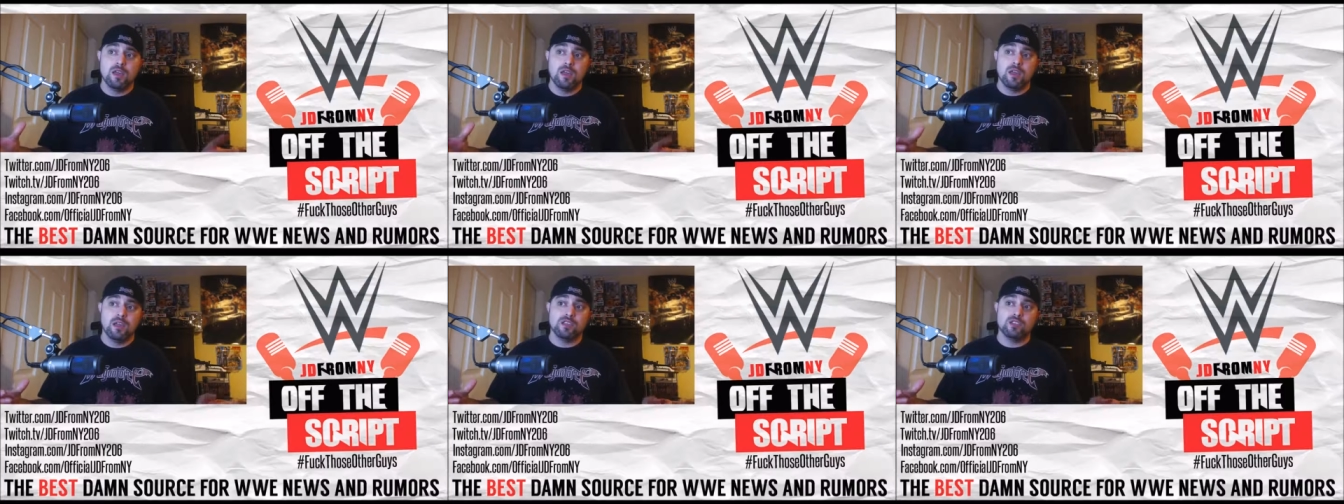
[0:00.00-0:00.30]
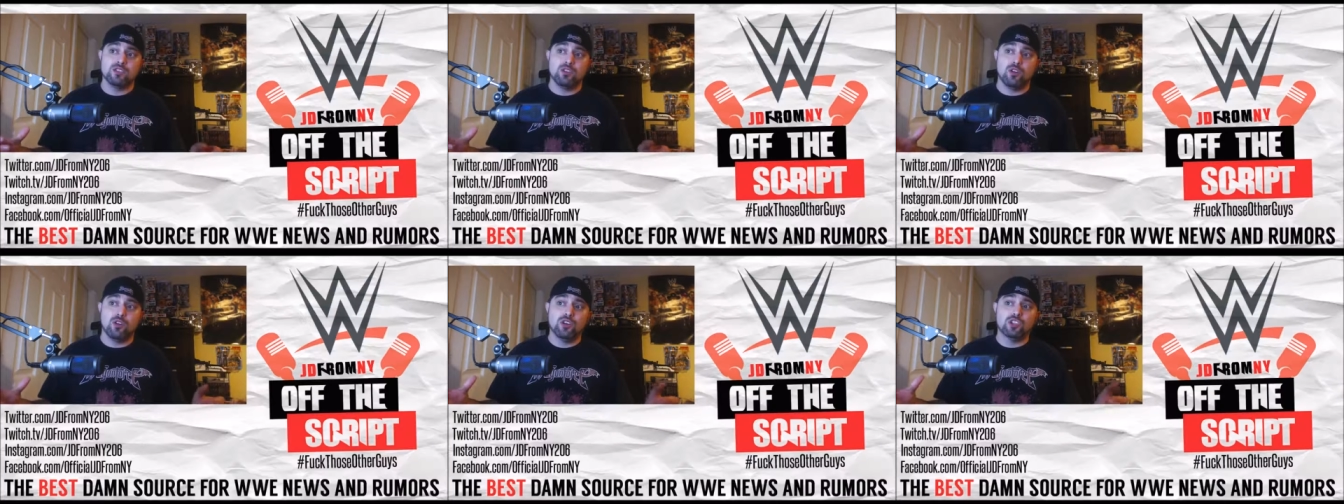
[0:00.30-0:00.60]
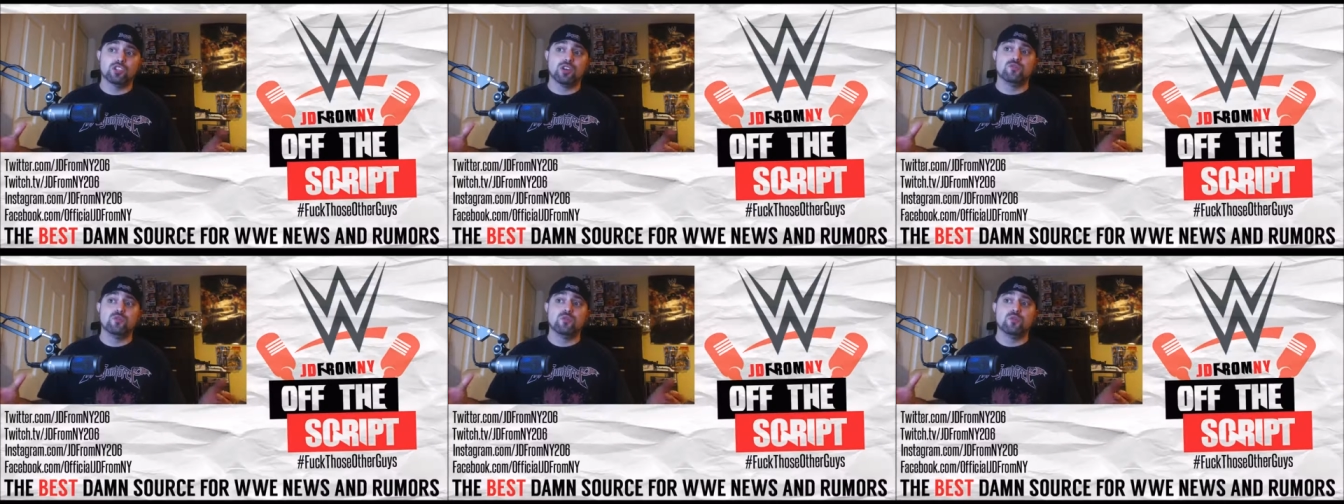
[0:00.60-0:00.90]
is
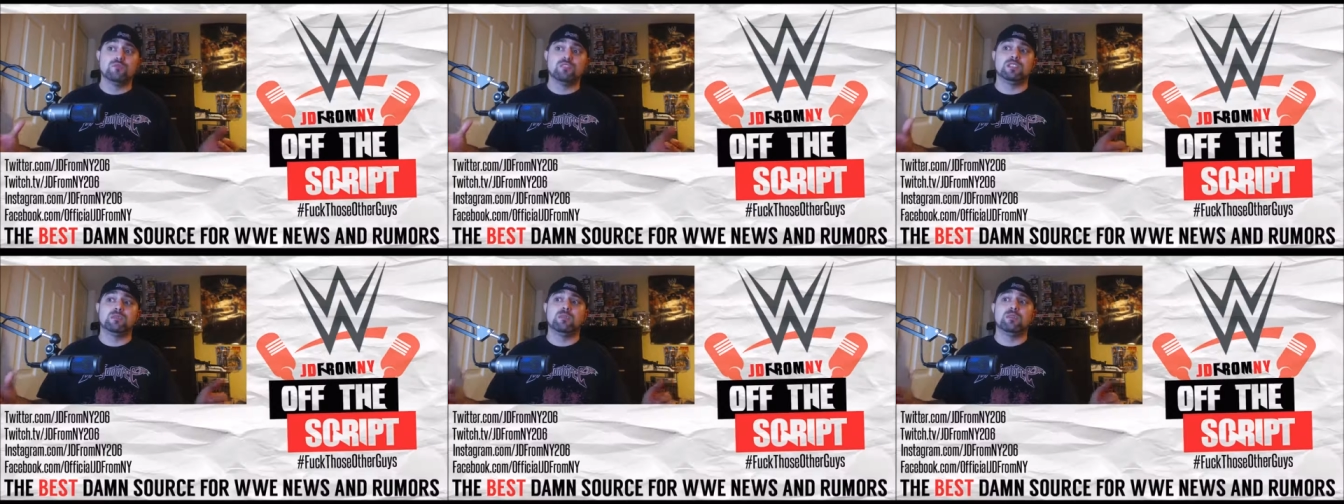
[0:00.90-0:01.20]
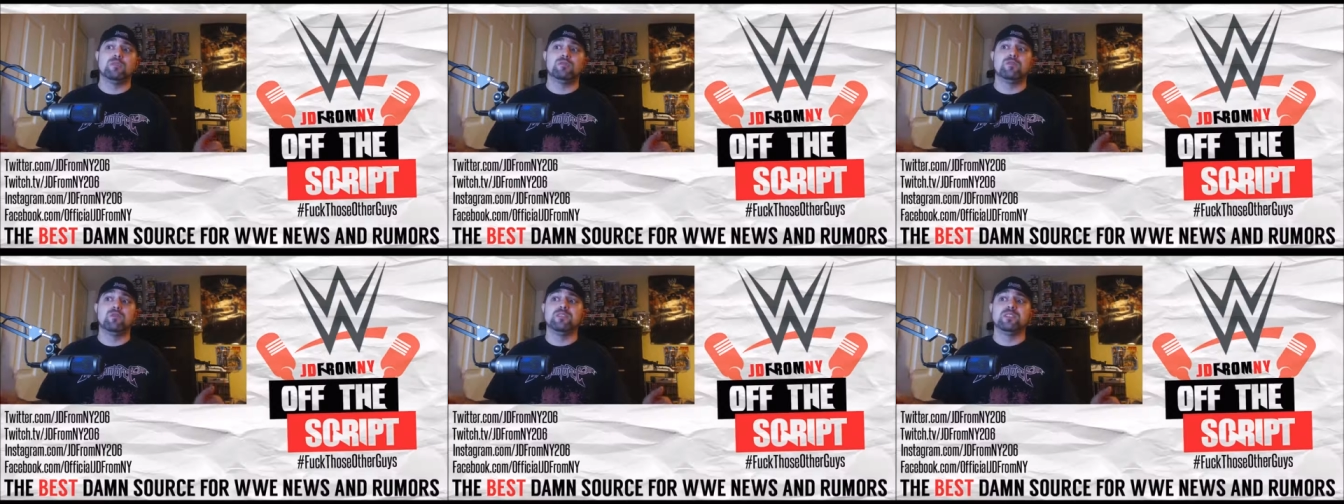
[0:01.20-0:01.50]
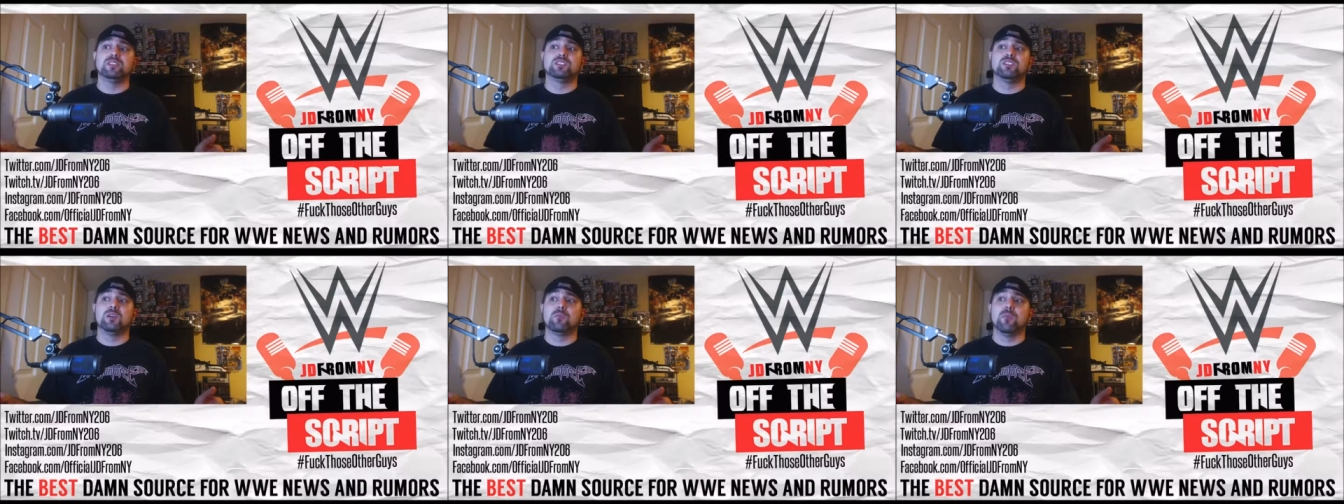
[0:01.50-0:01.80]
also rumored to be
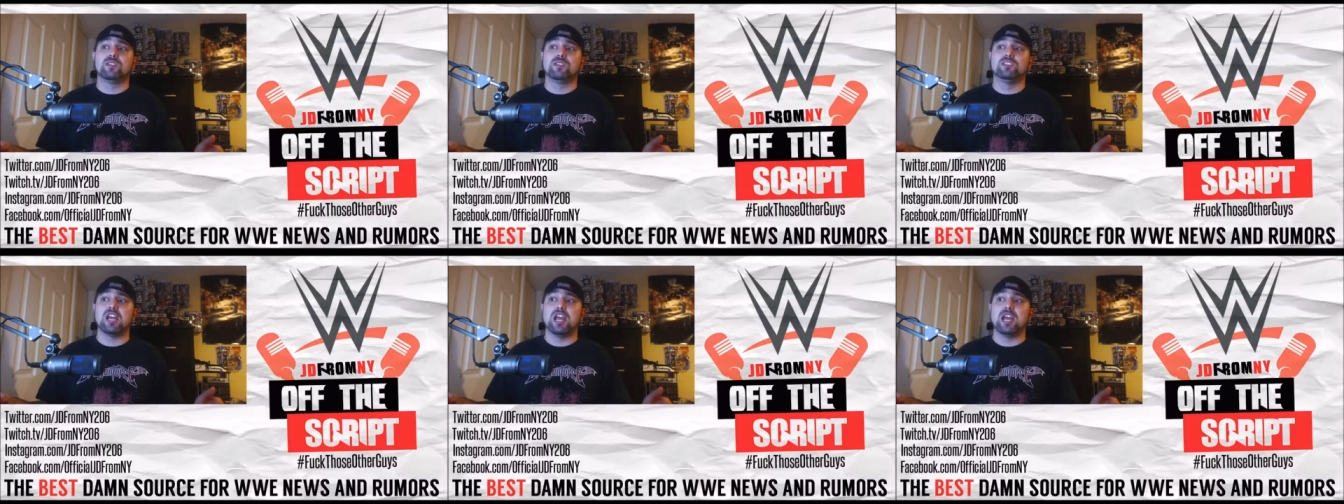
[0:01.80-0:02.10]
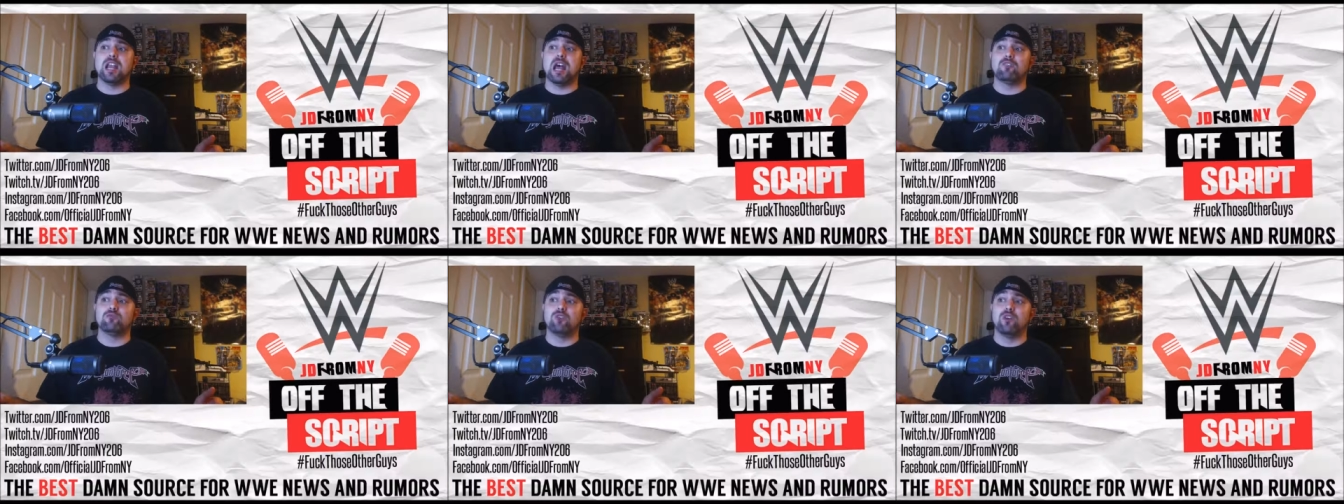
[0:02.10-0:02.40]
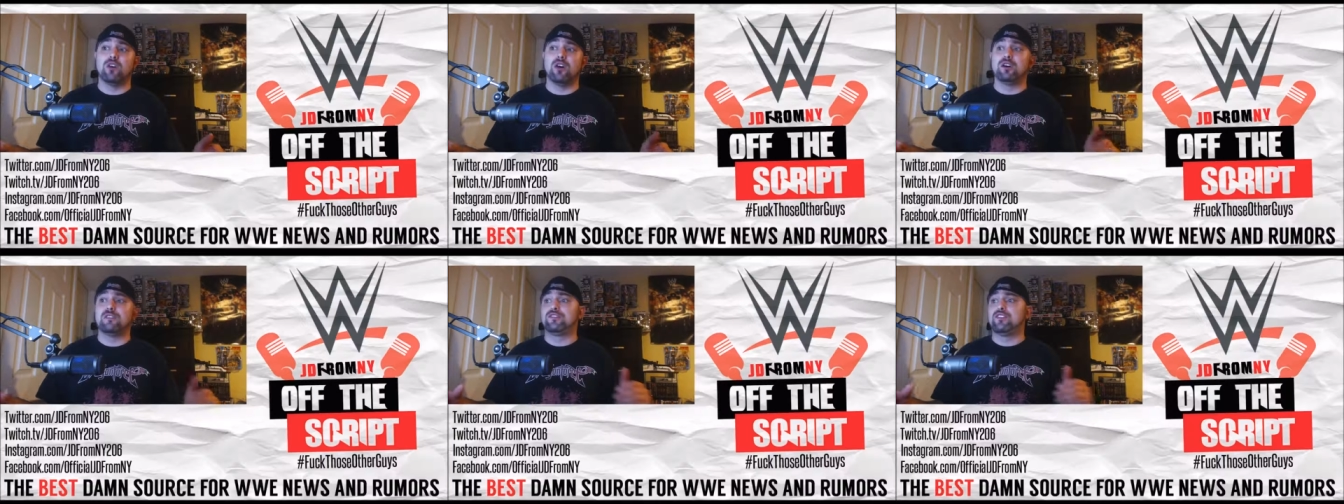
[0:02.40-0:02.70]
moving to Monday Night
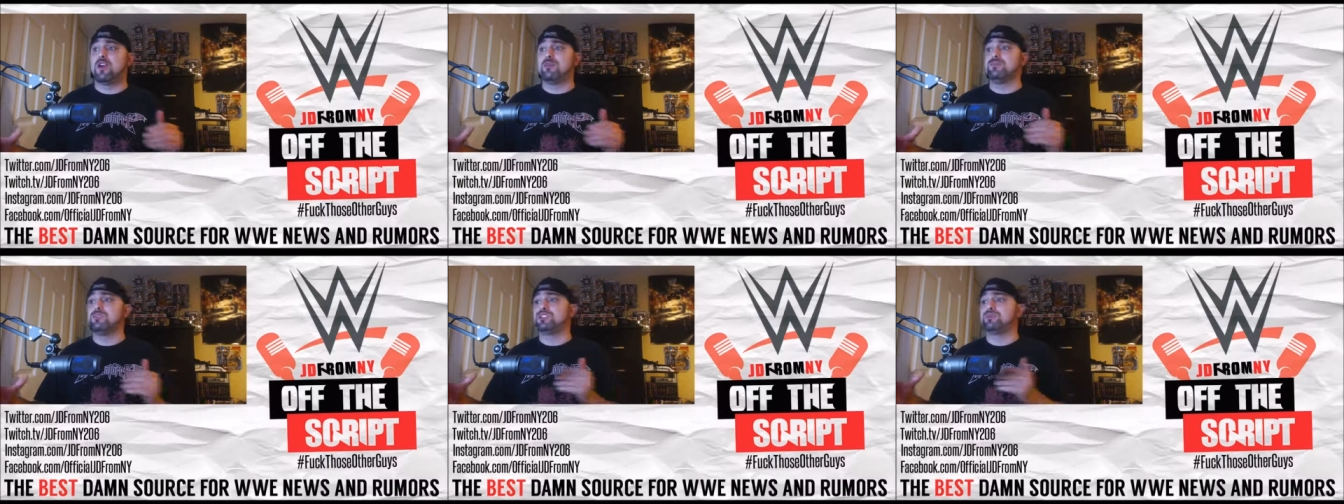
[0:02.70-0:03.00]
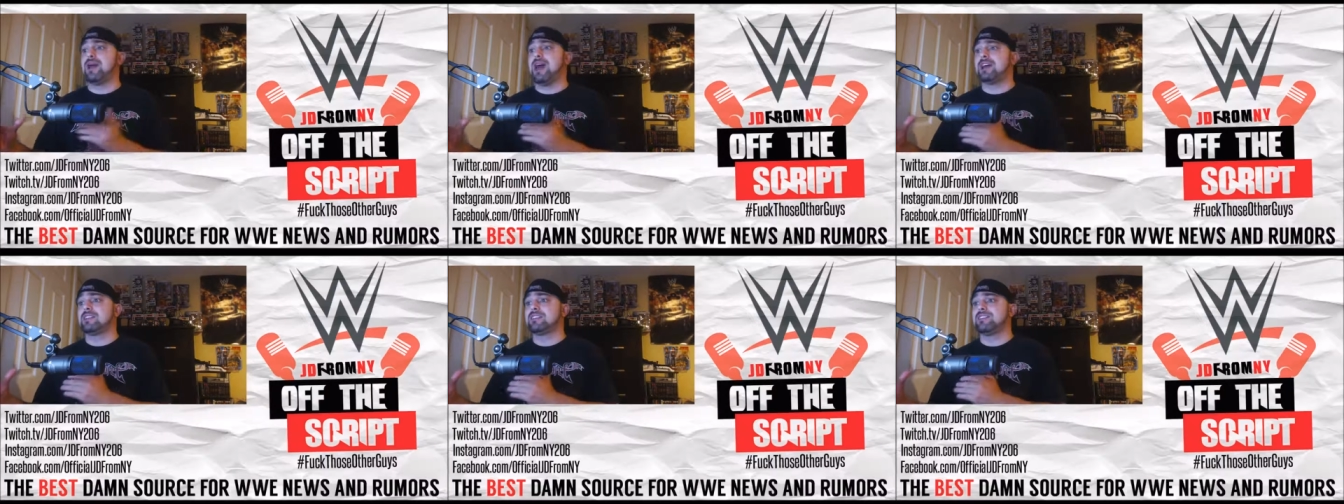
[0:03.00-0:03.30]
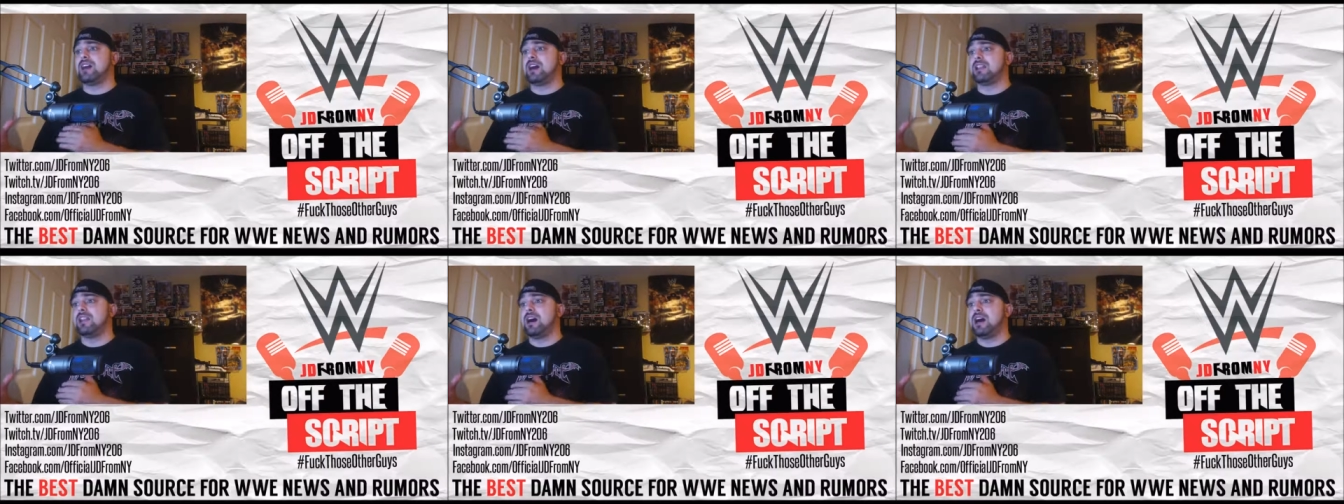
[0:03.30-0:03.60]
Raw from
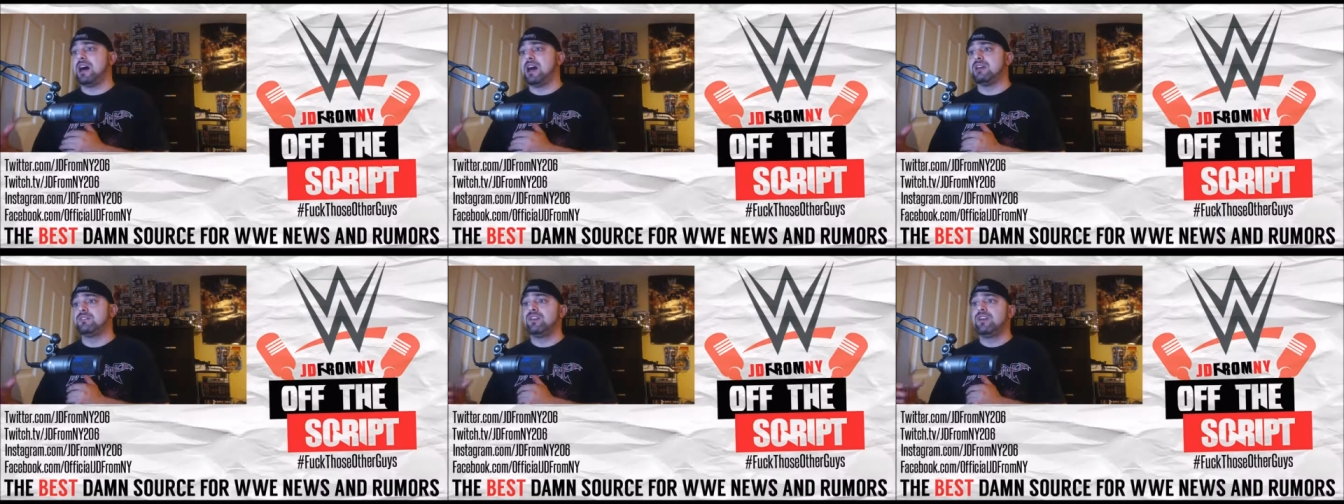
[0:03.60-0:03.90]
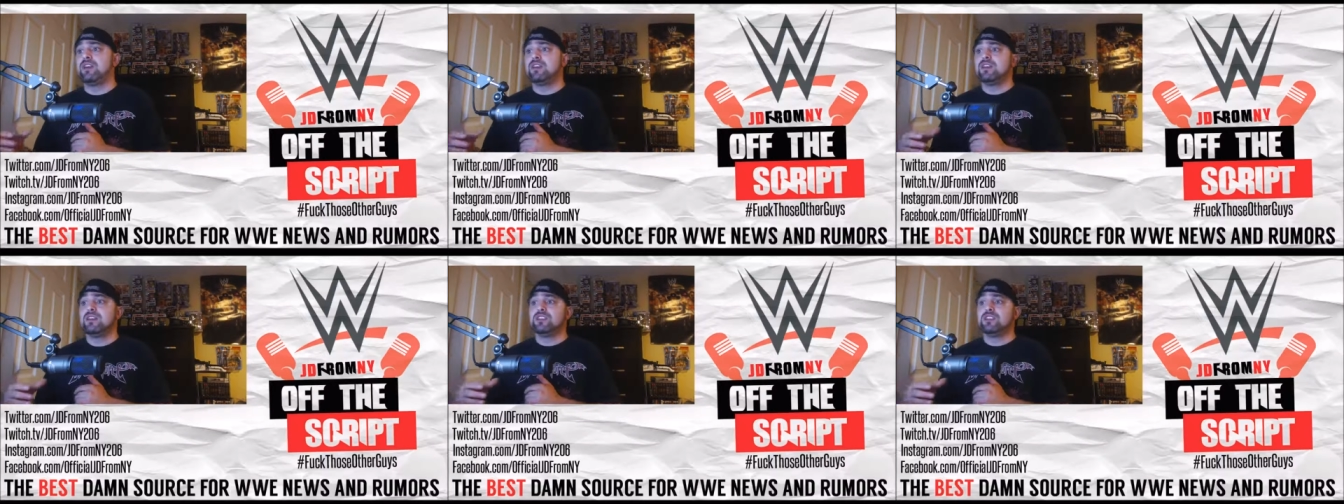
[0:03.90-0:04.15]
SmackDown Live.